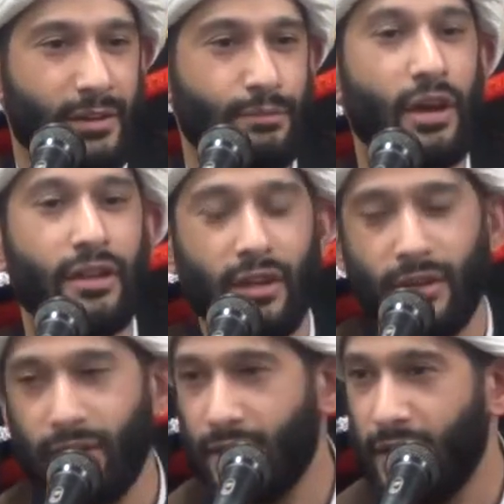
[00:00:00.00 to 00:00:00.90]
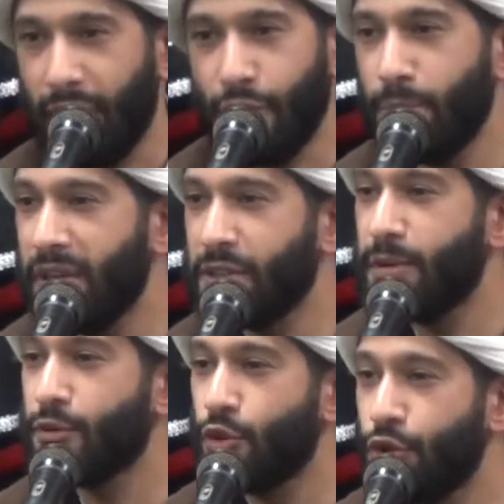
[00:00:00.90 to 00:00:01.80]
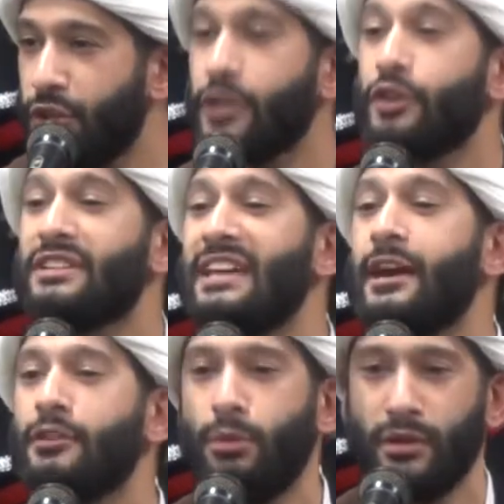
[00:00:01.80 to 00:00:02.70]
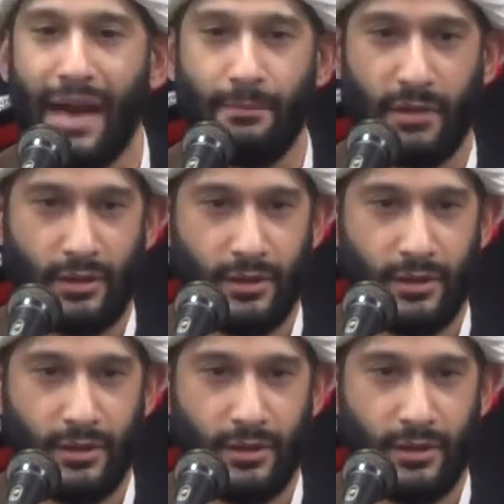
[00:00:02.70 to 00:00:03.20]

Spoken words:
Brother, I don't mean to be rude, you're a terrible gambler.